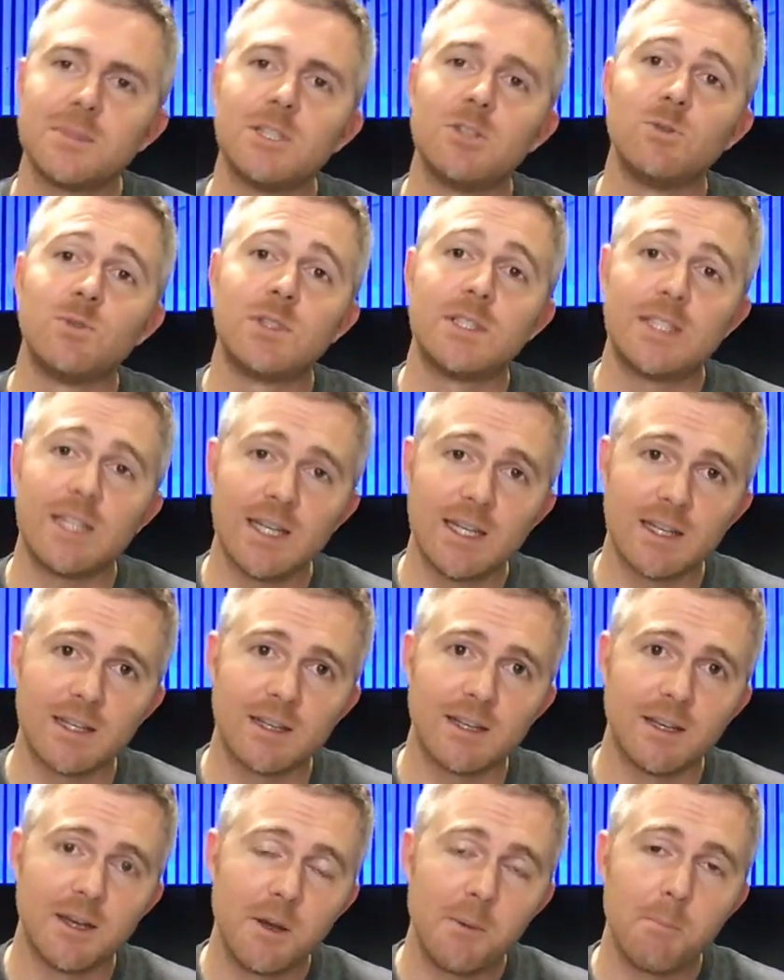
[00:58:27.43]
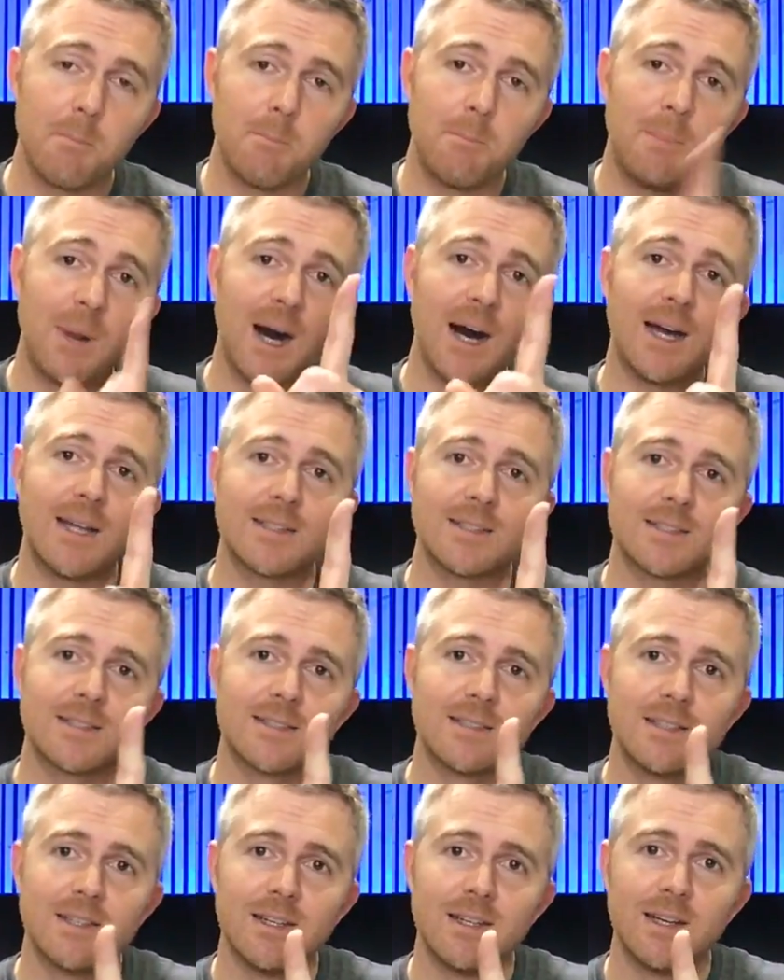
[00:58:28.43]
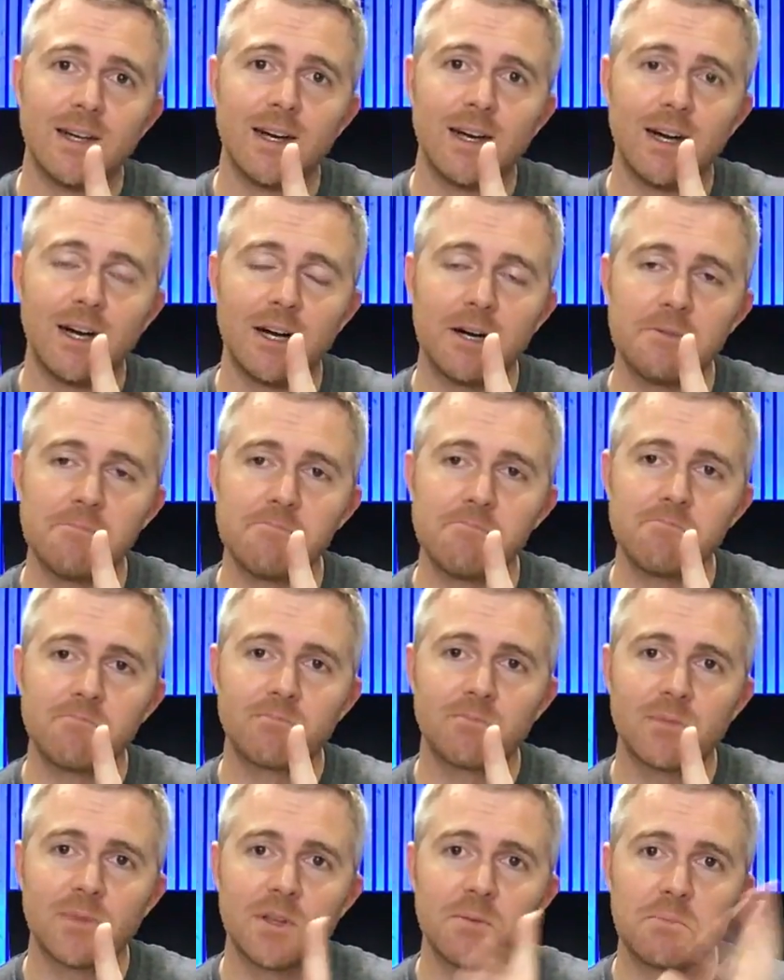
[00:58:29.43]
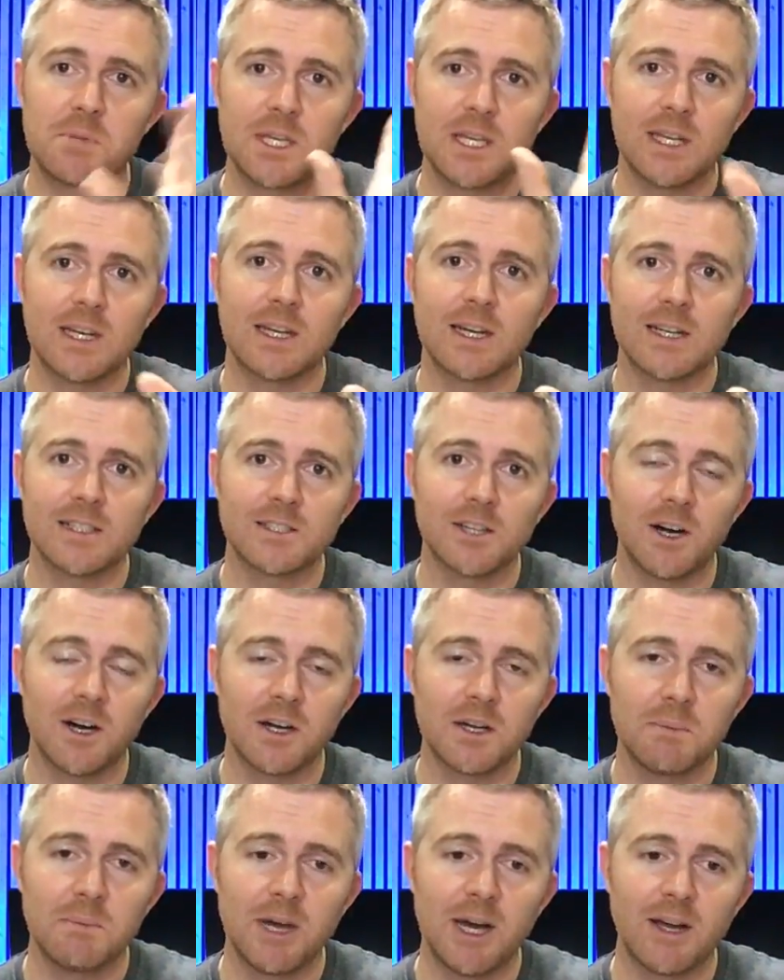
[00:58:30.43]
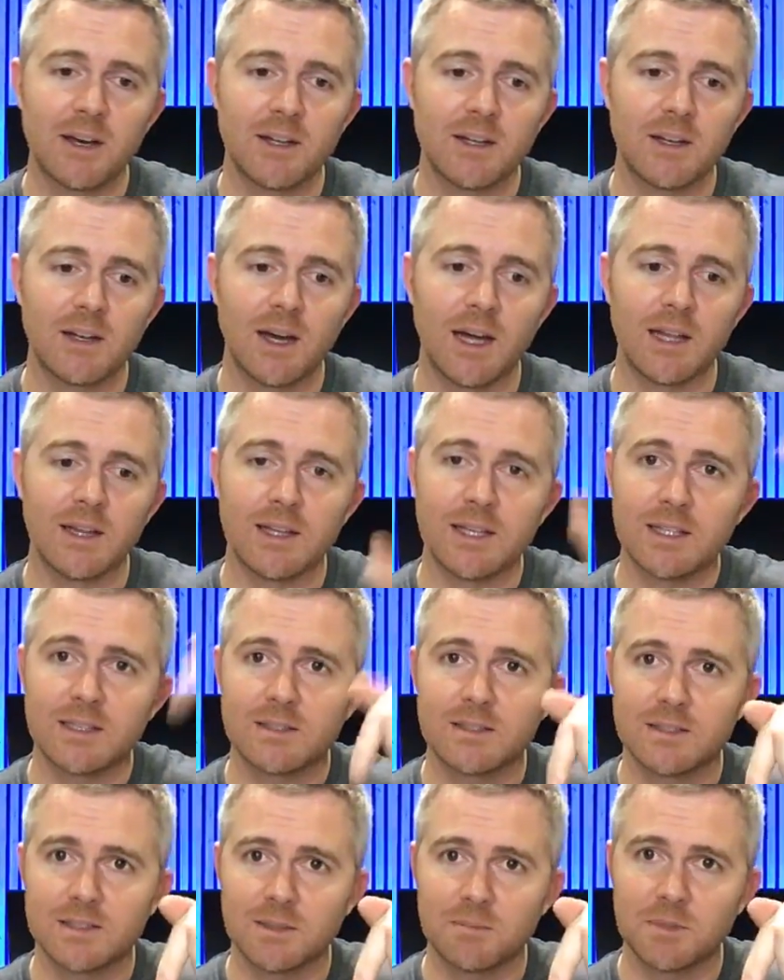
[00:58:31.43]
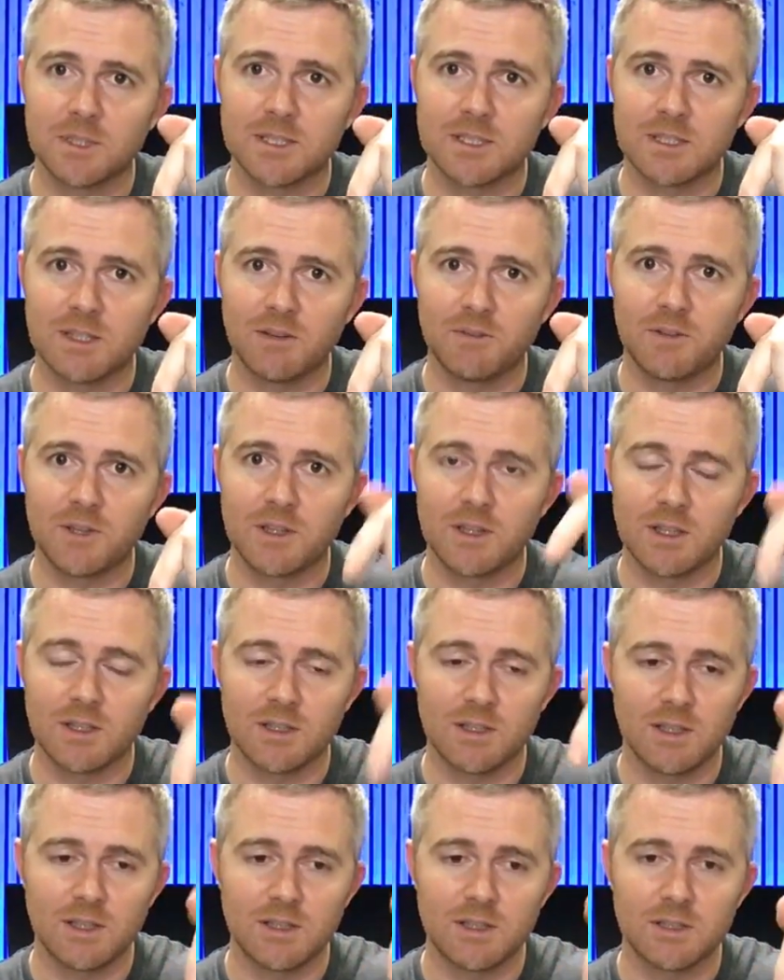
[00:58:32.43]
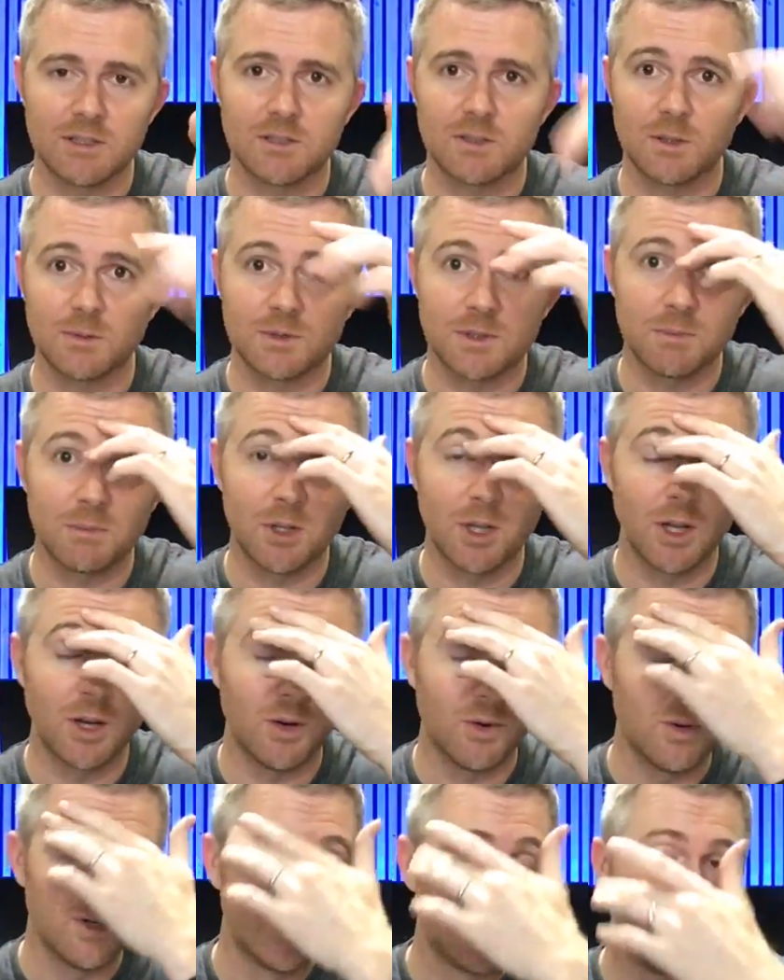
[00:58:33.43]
You did, but um, the beginning I talk about it, I linked some of the stuff in the, in the description below.